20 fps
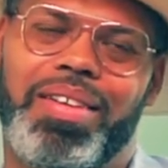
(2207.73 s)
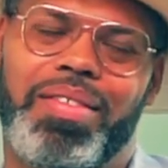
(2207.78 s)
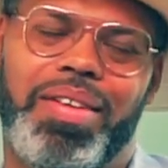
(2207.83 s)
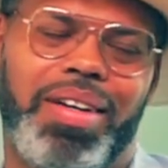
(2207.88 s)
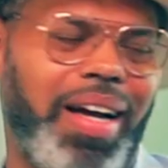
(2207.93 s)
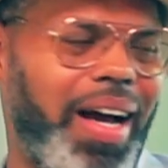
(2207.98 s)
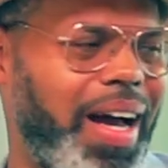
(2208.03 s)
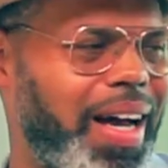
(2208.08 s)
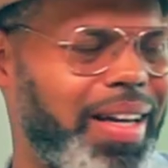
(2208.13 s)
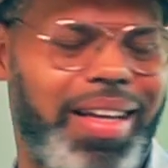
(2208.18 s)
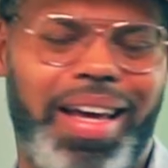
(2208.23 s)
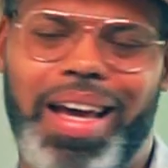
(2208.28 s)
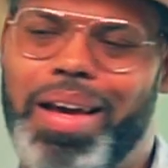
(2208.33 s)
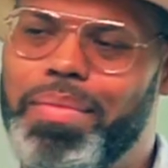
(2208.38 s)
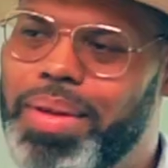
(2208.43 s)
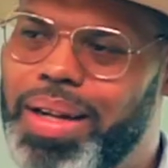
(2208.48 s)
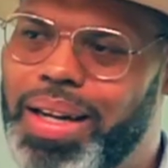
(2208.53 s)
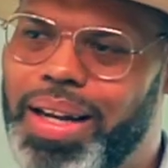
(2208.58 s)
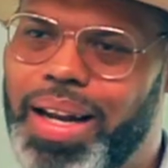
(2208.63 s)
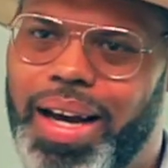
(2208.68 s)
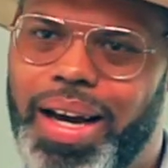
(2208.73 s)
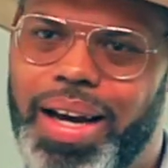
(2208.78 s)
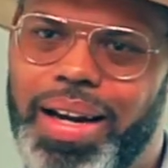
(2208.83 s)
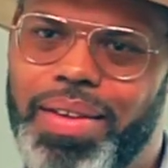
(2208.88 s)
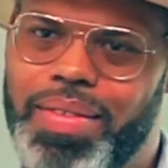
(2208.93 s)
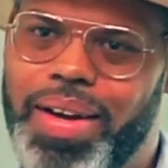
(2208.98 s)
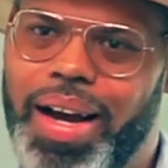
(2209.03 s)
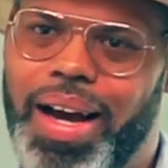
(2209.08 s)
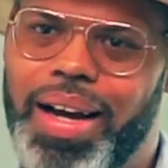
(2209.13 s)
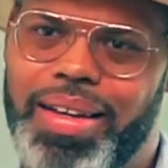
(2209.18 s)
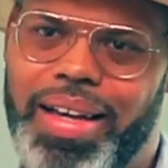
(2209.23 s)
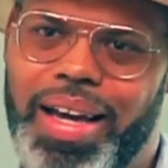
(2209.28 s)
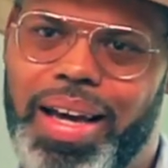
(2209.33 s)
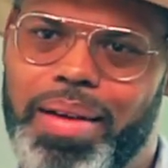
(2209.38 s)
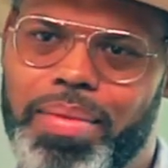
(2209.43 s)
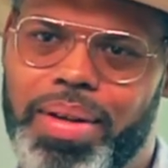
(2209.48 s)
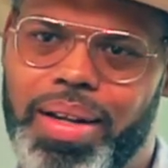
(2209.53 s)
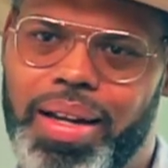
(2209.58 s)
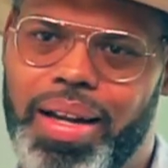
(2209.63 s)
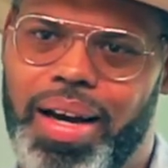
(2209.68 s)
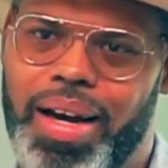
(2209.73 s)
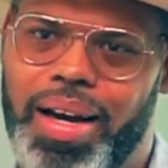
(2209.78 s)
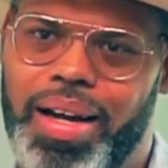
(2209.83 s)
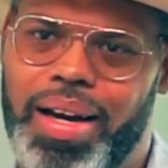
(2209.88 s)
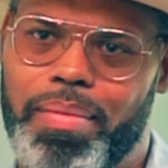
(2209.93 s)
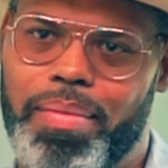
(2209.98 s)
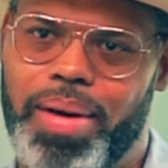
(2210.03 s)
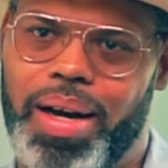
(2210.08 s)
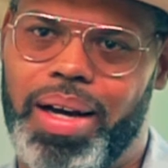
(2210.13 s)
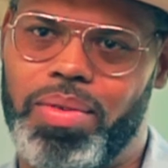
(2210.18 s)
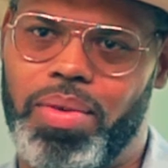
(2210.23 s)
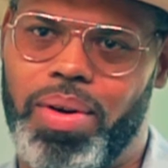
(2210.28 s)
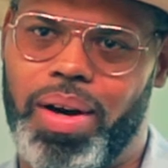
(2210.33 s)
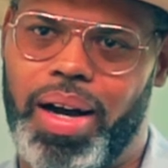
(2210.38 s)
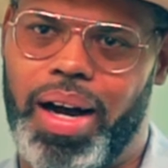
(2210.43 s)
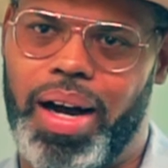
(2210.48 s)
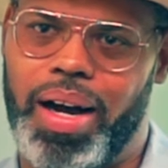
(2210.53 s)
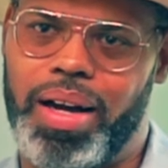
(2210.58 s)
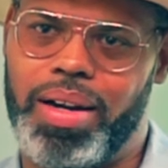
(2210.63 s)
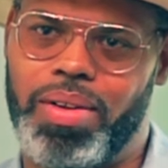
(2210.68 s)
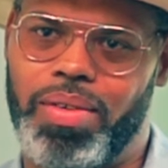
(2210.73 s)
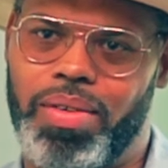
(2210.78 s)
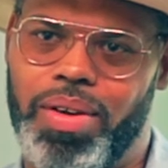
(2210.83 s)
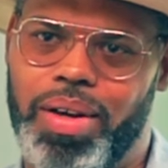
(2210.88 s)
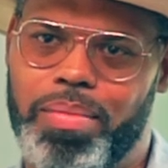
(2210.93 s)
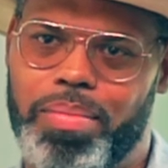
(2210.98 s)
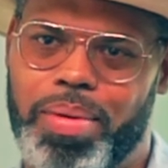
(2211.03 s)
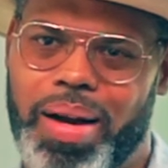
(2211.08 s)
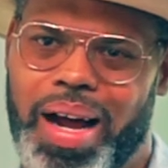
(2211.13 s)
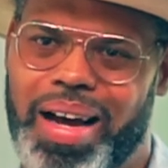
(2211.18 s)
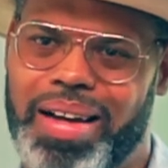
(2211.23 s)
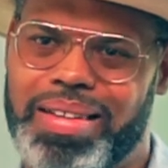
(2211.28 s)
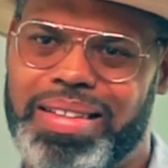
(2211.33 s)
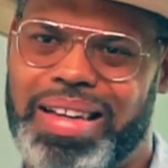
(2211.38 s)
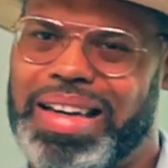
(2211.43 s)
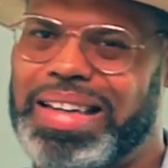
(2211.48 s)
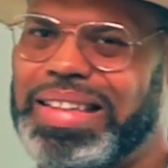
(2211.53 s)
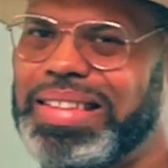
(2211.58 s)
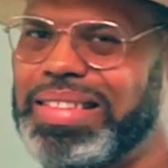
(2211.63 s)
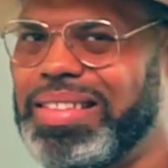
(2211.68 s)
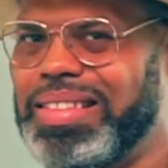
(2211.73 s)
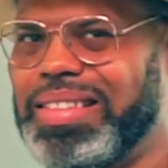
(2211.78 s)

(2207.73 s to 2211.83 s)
well, God gave me the line. If God gave me the line, I might as well honor it. But I was like,